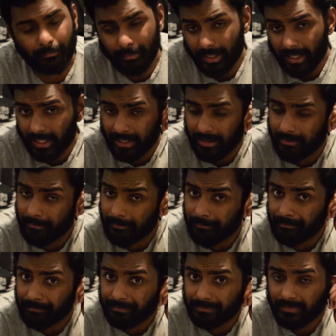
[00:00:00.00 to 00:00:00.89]
Man,
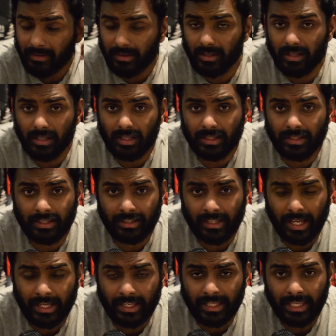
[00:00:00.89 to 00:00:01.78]

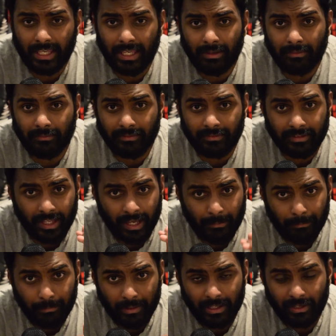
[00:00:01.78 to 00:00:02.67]

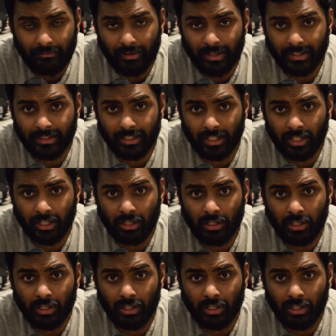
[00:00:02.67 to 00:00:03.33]
that play right